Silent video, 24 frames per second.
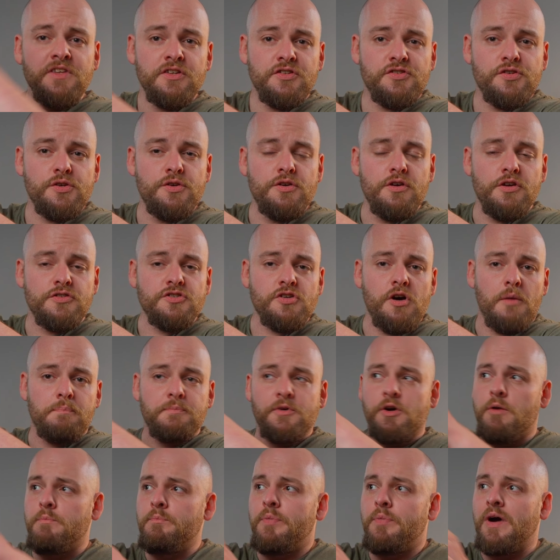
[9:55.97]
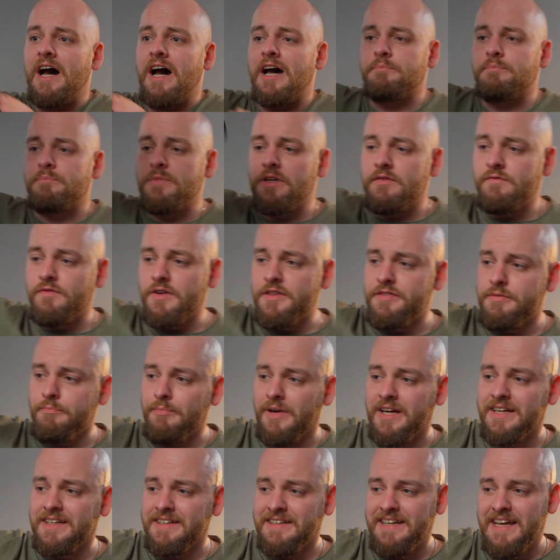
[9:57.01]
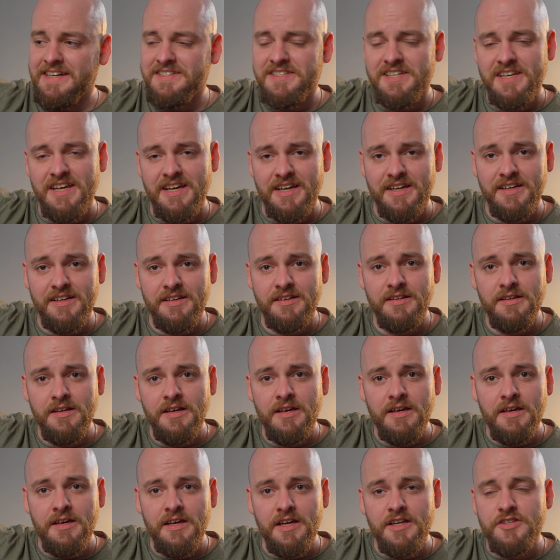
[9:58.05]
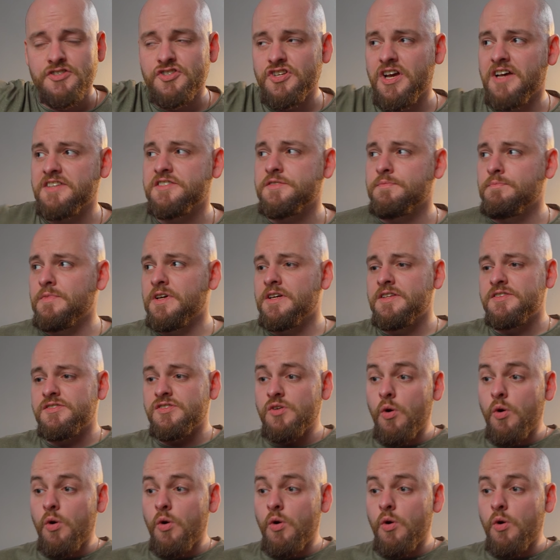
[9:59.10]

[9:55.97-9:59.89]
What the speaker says: to your top compartment with magnetic adjustments